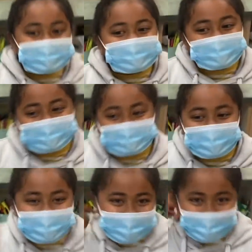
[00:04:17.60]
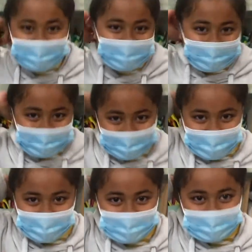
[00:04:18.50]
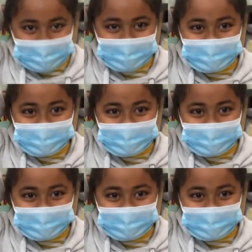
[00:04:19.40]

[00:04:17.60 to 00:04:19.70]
I go into another room.